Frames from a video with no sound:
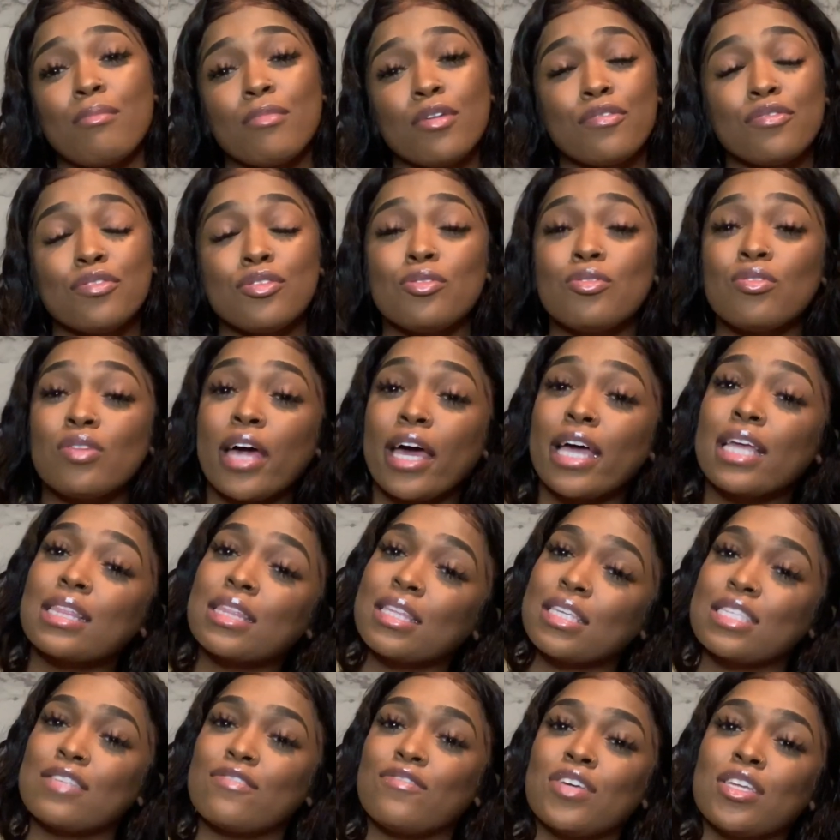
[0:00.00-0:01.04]
If you like
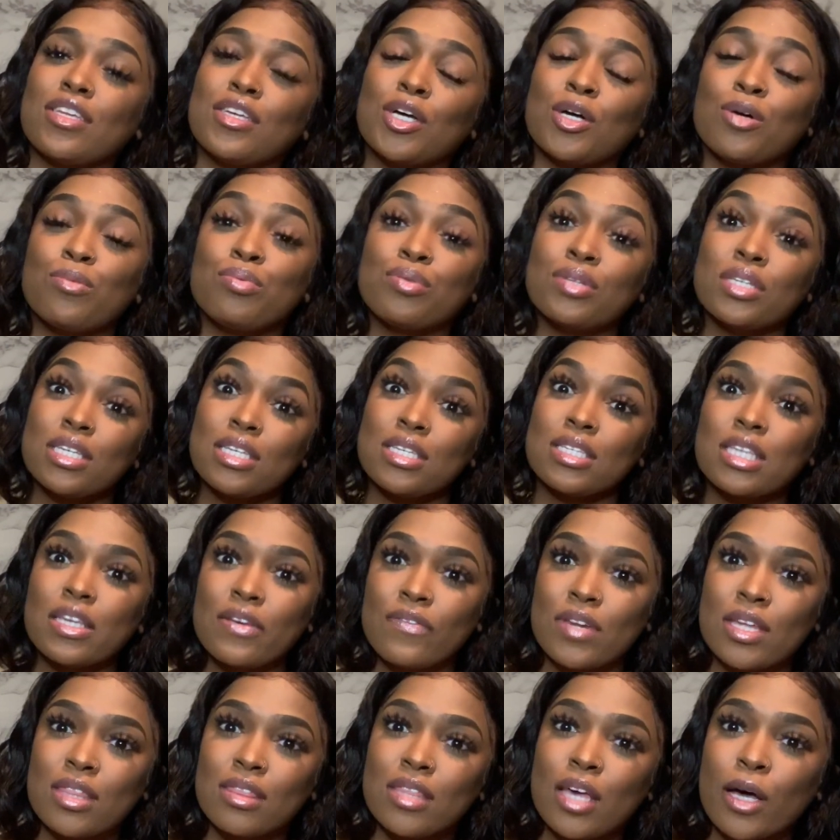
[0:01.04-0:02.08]
this video, please give
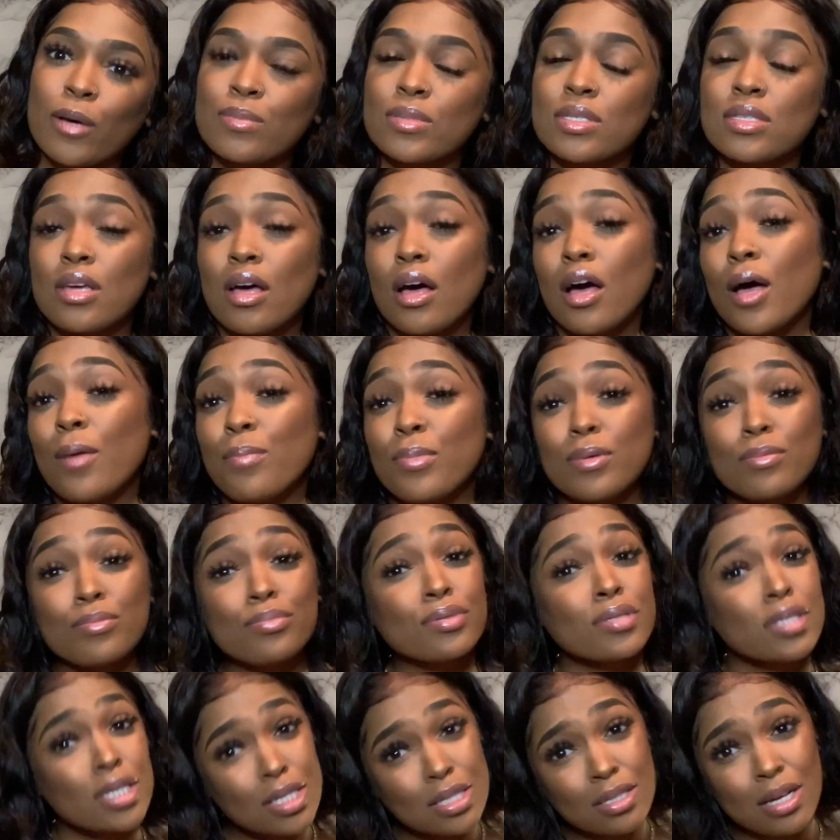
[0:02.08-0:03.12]
it a thumbs up, and
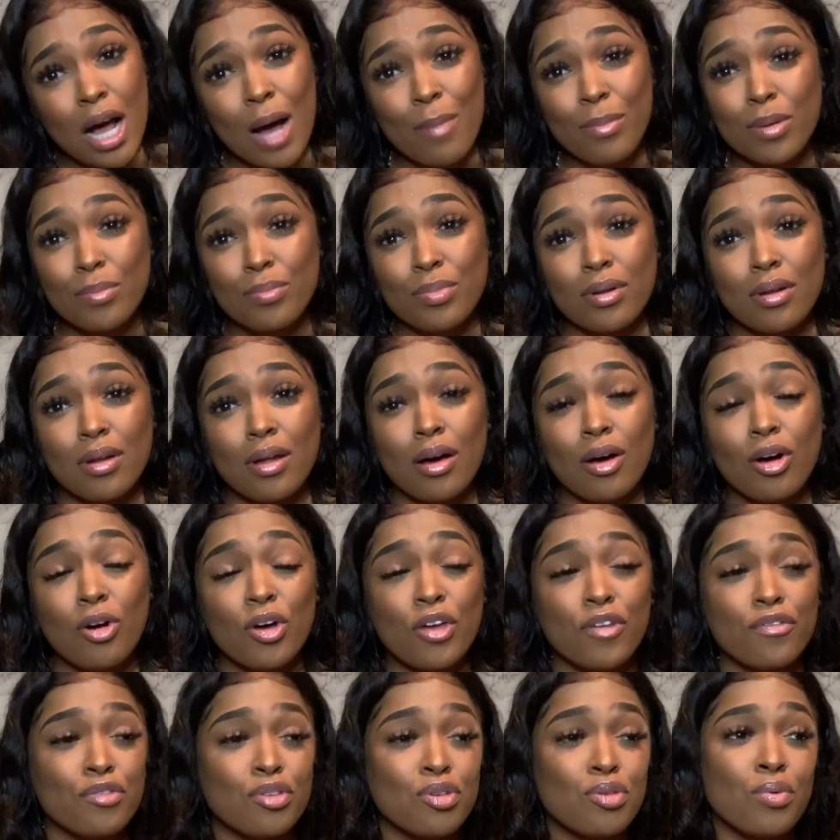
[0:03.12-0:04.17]
please comment below
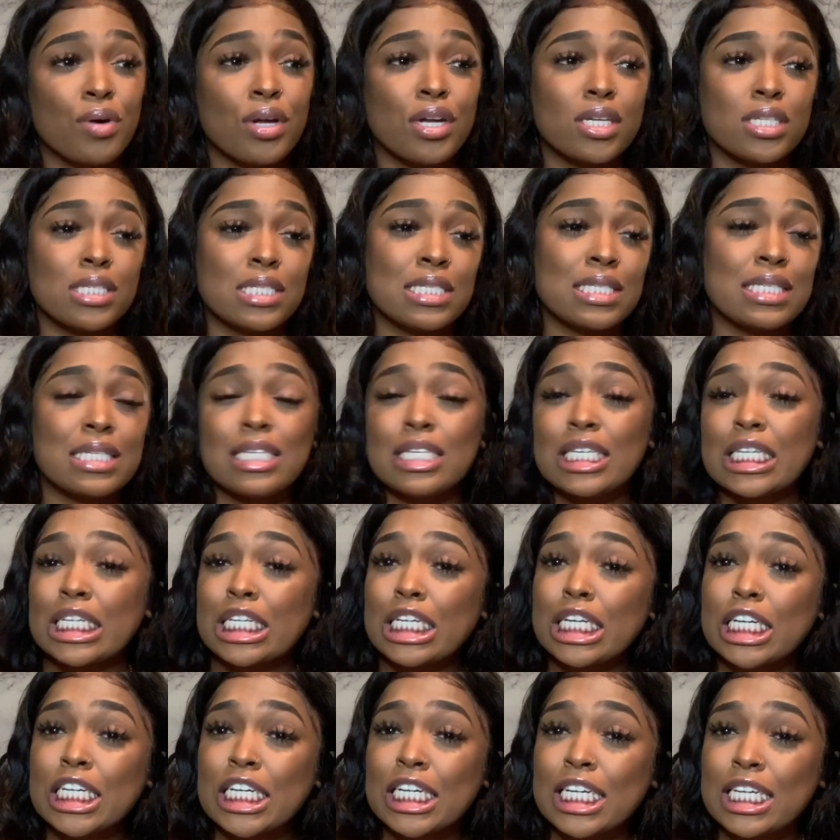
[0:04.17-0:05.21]
if you want to see or
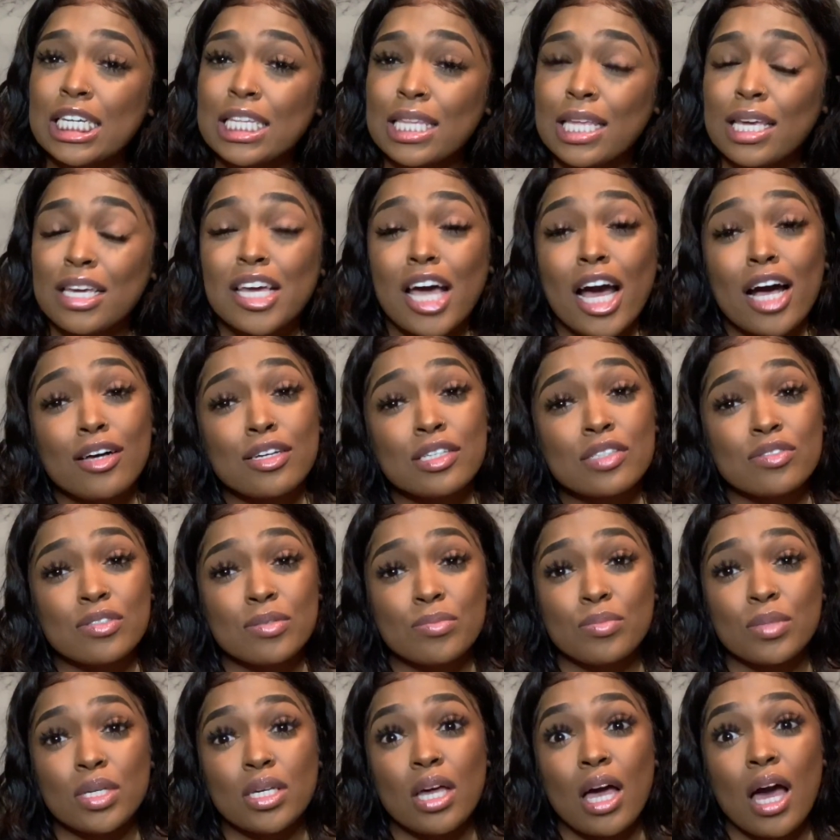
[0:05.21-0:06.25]
hear anything else
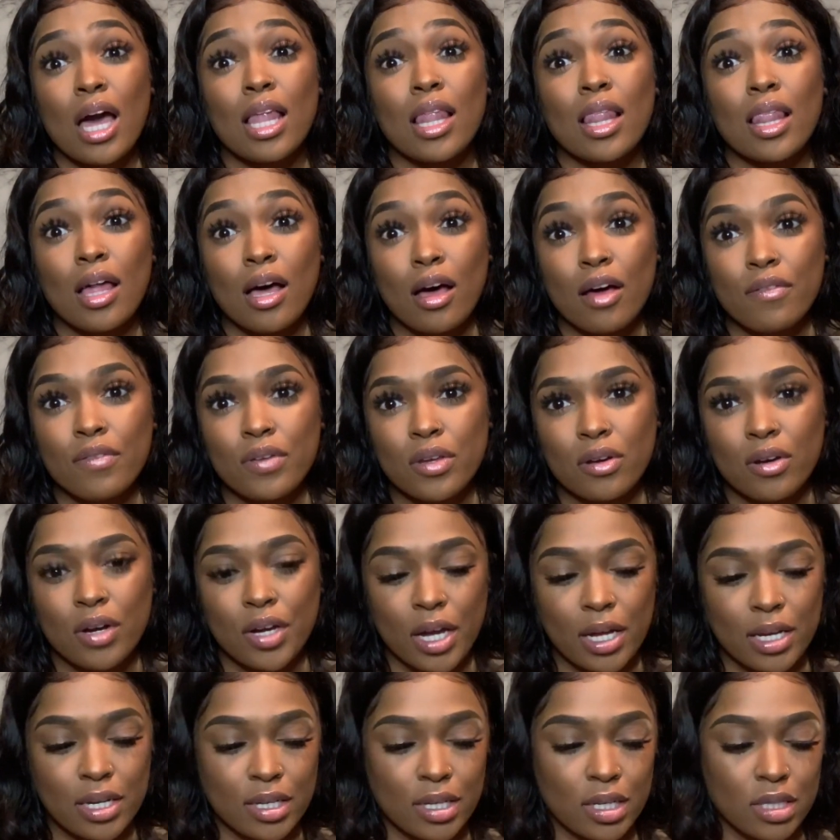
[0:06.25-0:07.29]
from me. I love hearing
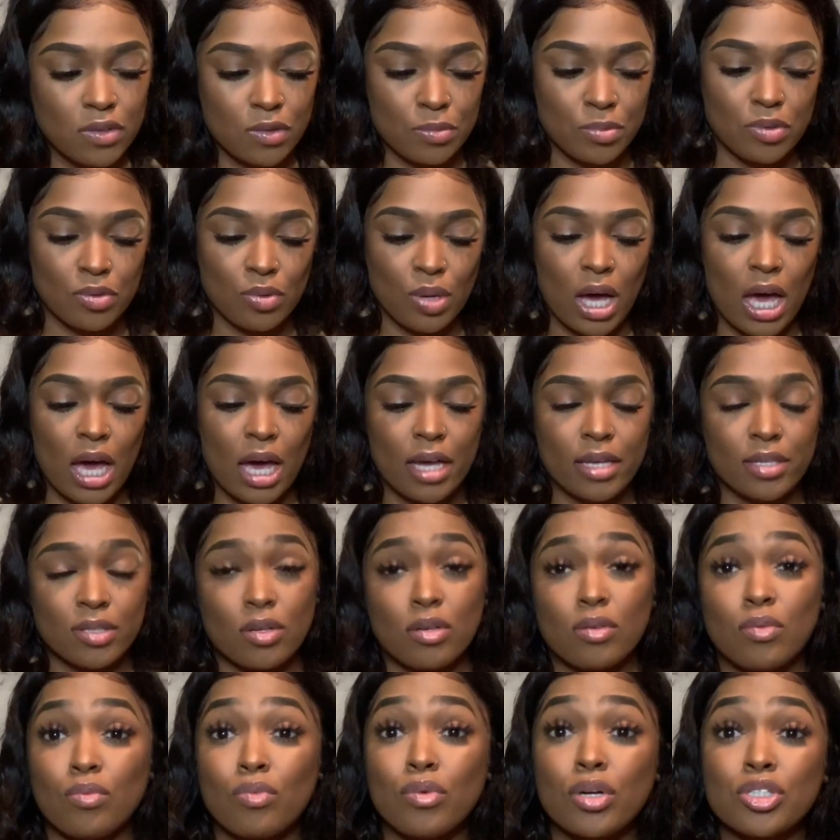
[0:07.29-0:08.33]
ideas from you guys
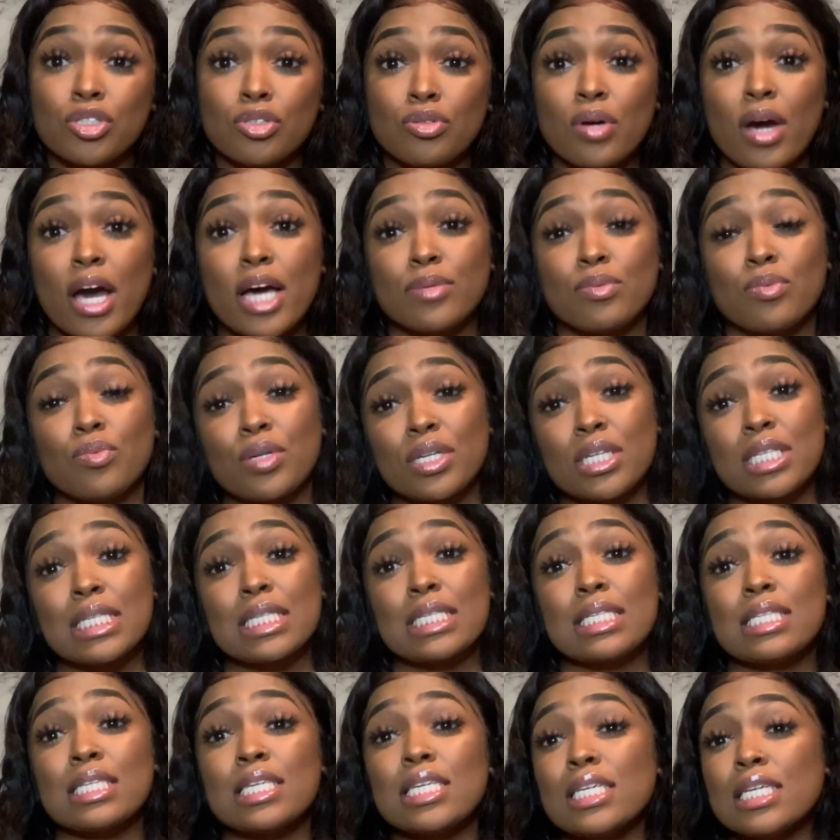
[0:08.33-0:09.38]
on what you guys want to
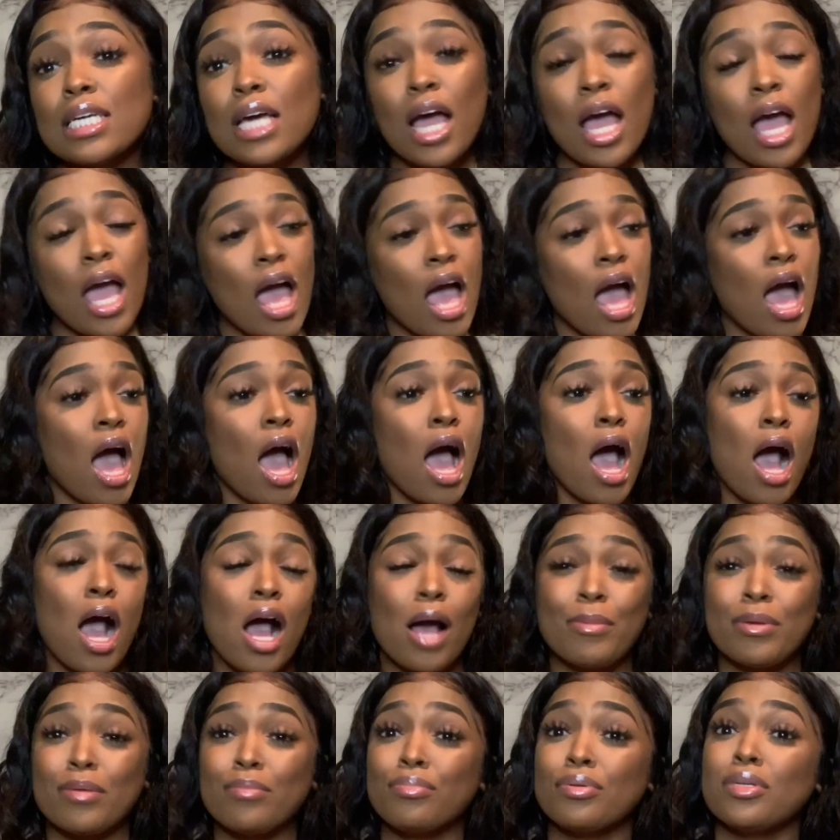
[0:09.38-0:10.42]
see.
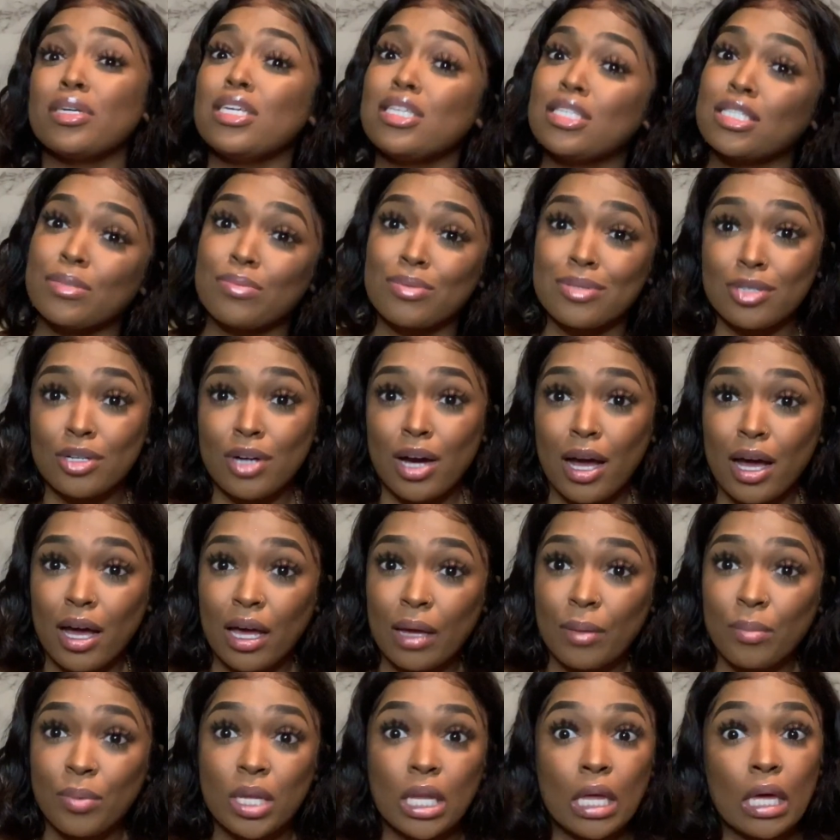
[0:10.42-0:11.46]
And please
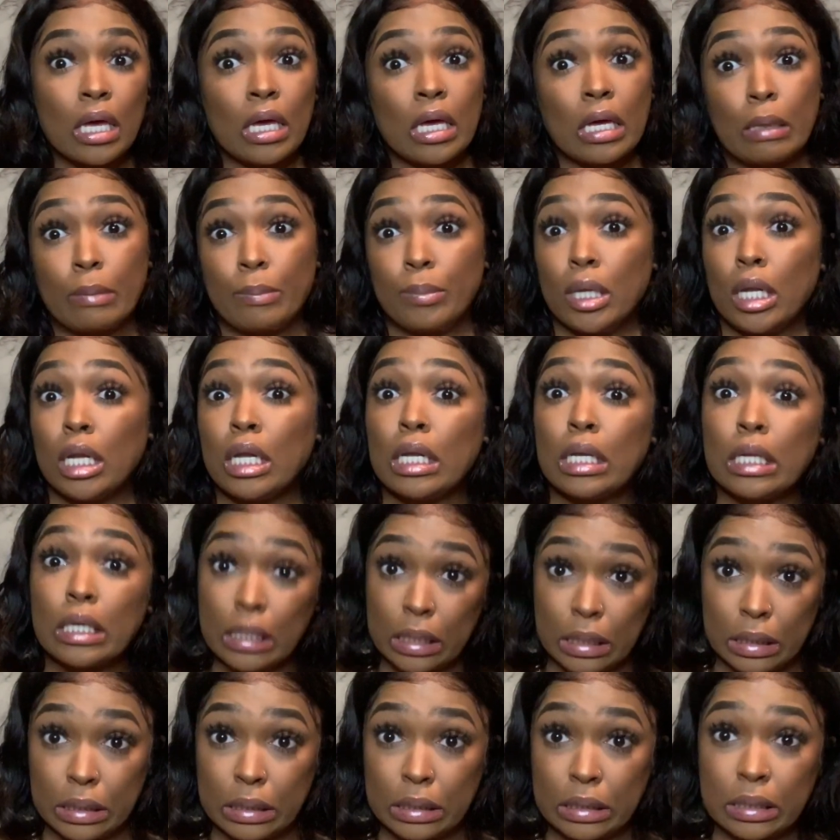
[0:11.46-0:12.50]
subscribe, like,
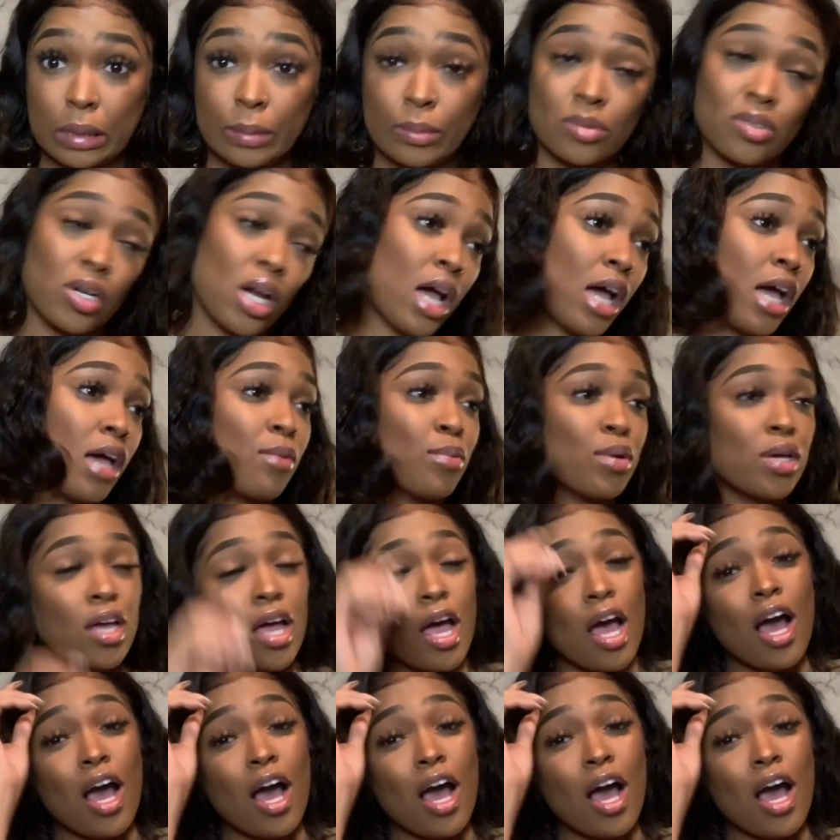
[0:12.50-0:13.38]
please subscribe.